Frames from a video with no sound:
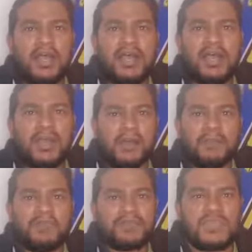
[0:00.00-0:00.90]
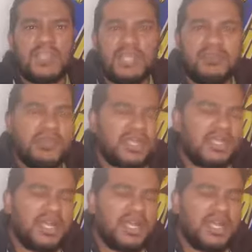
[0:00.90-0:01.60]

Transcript: Yeah, man,